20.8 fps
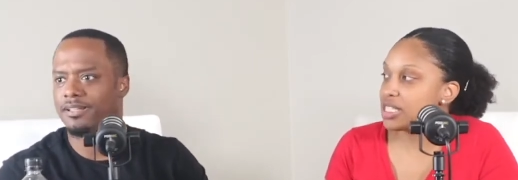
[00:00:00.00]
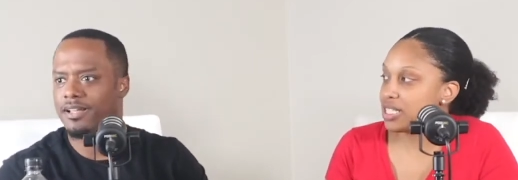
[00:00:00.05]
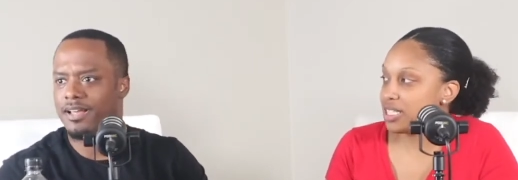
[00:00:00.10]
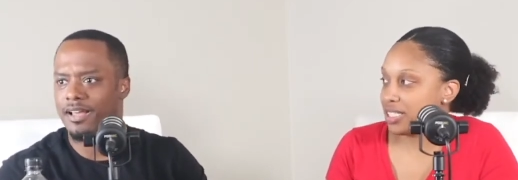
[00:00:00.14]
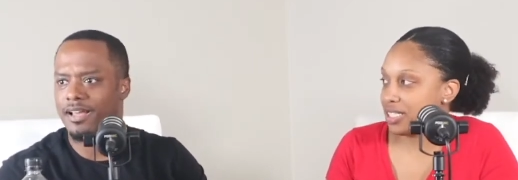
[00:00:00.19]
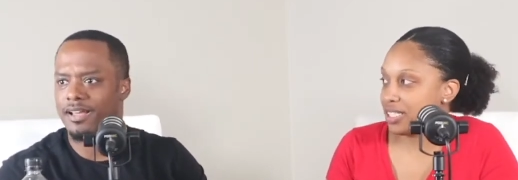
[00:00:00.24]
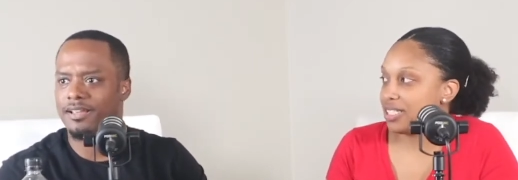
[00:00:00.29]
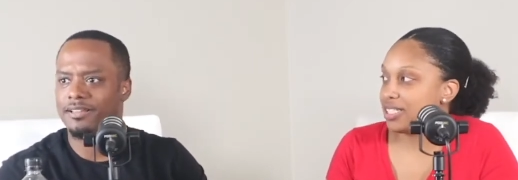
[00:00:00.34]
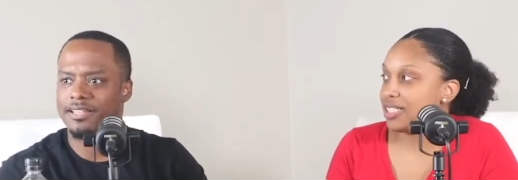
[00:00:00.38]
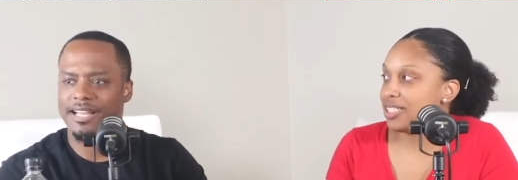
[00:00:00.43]

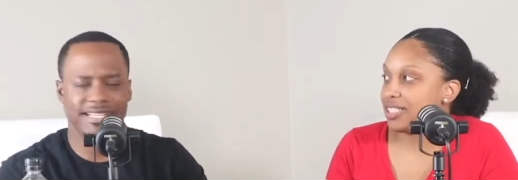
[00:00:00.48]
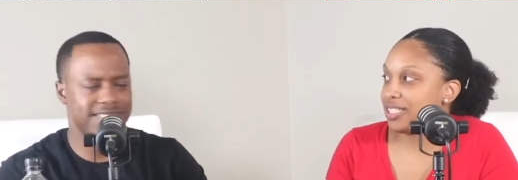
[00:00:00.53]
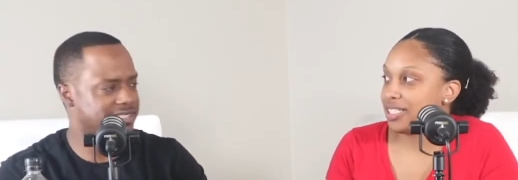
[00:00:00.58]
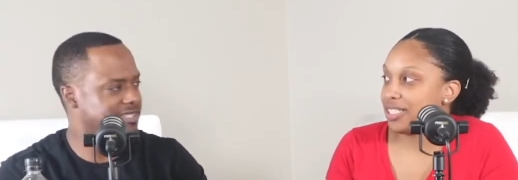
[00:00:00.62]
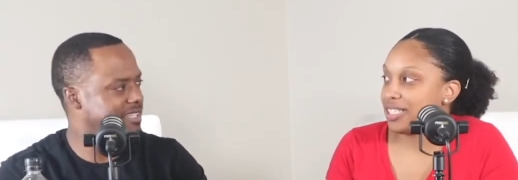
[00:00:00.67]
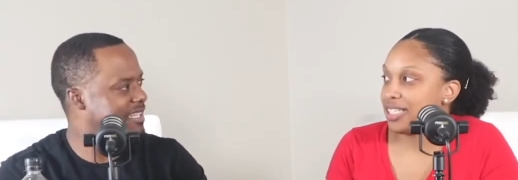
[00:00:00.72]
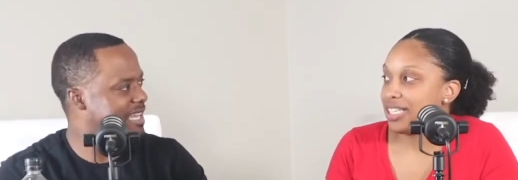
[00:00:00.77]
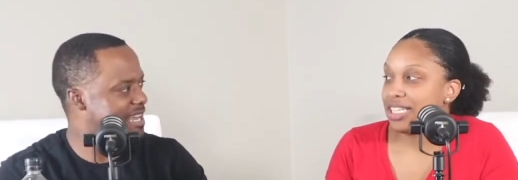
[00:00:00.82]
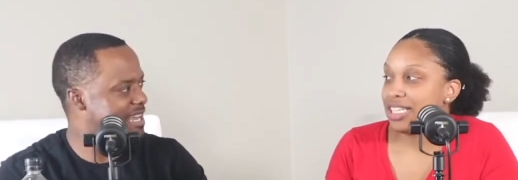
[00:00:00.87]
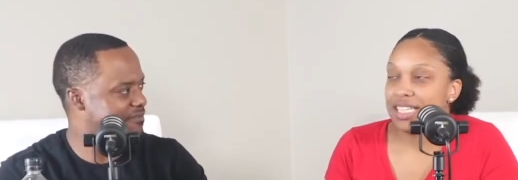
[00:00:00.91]
Speaker 1: That's the
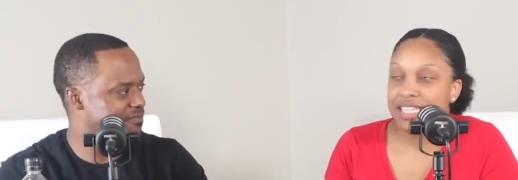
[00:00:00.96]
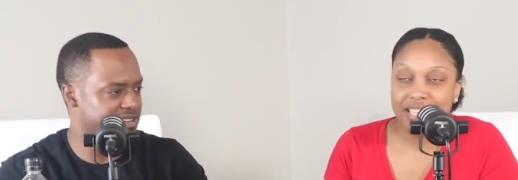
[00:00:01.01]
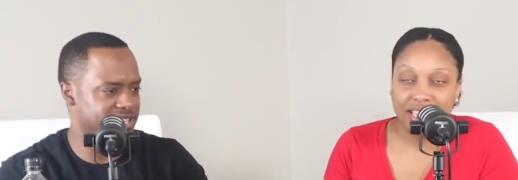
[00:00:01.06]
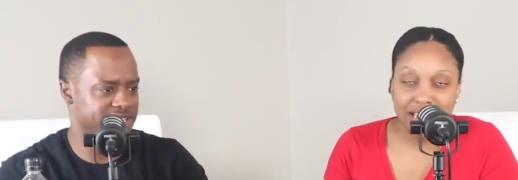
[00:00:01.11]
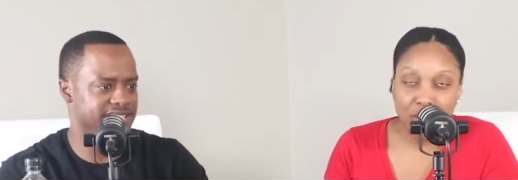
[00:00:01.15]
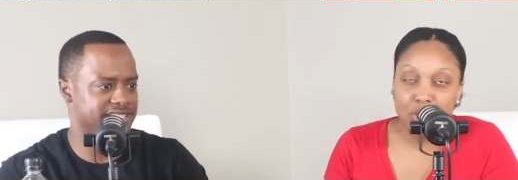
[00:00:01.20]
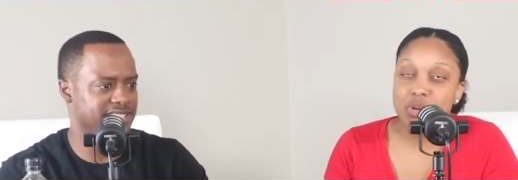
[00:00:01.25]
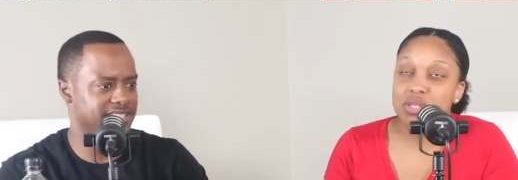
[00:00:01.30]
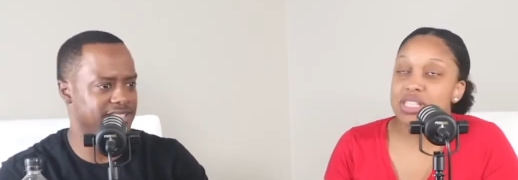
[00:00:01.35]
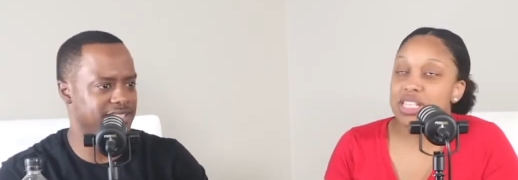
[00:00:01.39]
life I That was
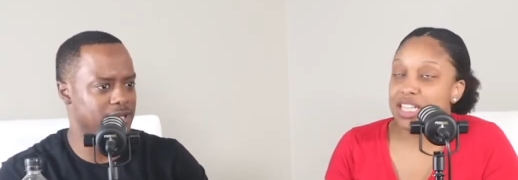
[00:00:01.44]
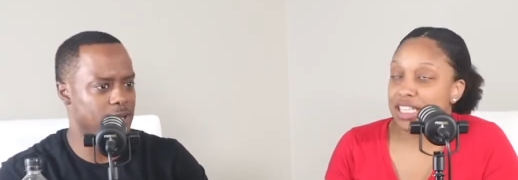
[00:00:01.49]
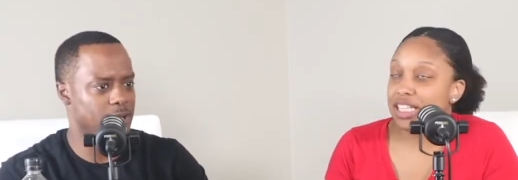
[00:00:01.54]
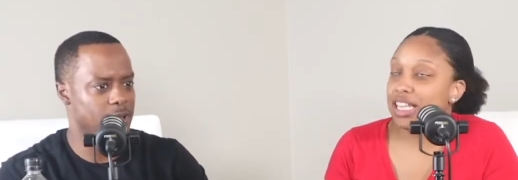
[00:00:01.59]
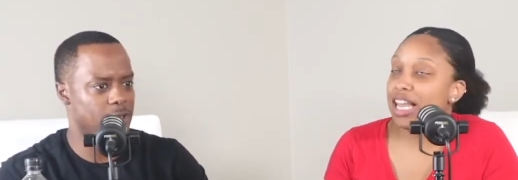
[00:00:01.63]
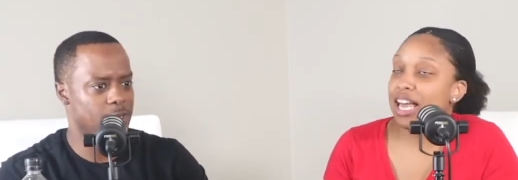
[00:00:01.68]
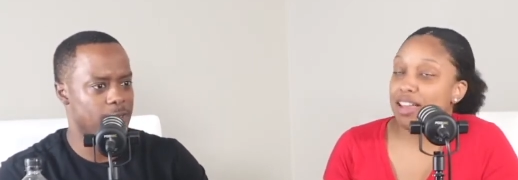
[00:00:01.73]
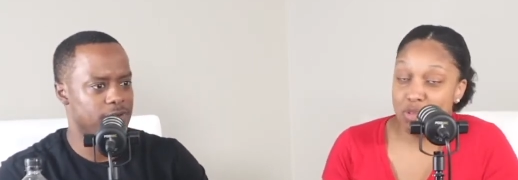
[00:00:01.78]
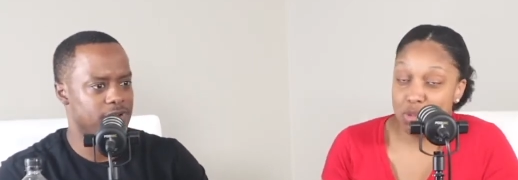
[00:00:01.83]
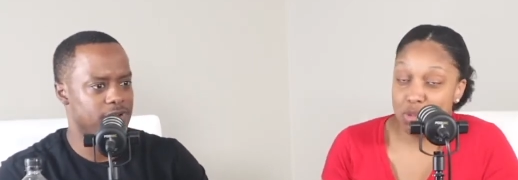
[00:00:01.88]
a good life. It
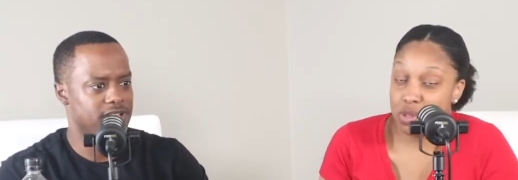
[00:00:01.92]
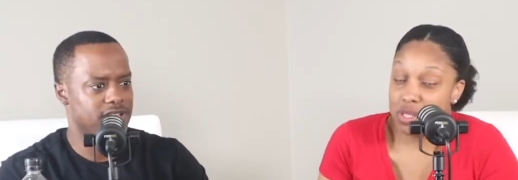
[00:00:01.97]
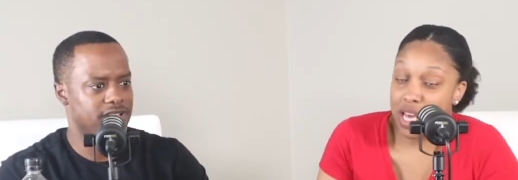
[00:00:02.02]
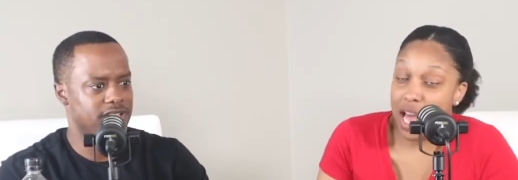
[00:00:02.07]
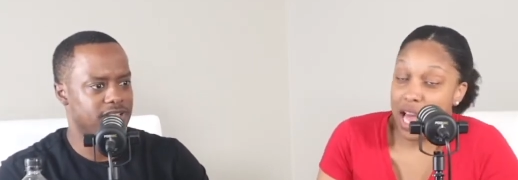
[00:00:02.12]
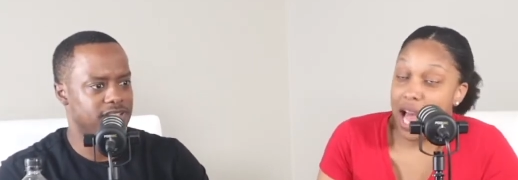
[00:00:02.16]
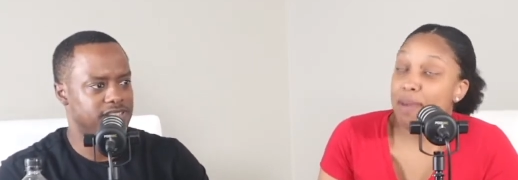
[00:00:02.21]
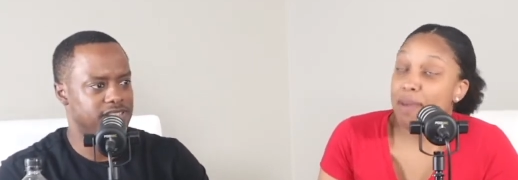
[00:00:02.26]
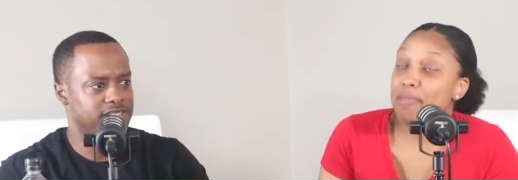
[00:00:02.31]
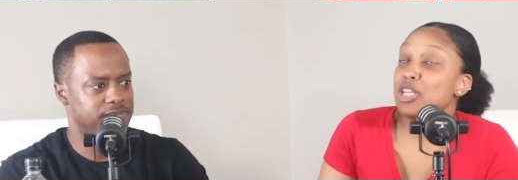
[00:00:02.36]
was. I mean,
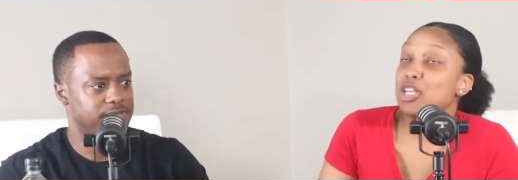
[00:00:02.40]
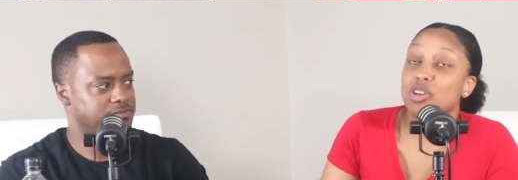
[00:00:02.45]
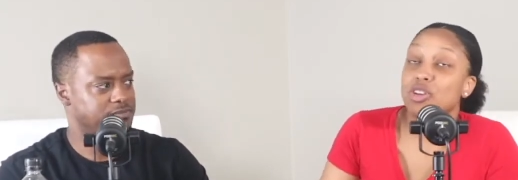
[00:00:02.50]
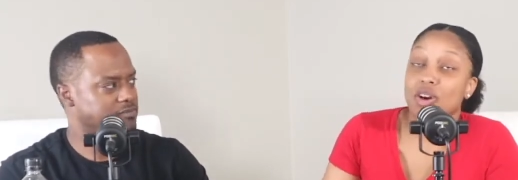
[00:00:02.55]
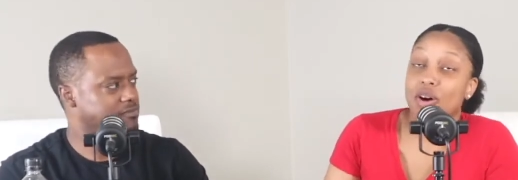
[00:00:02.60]
you know, I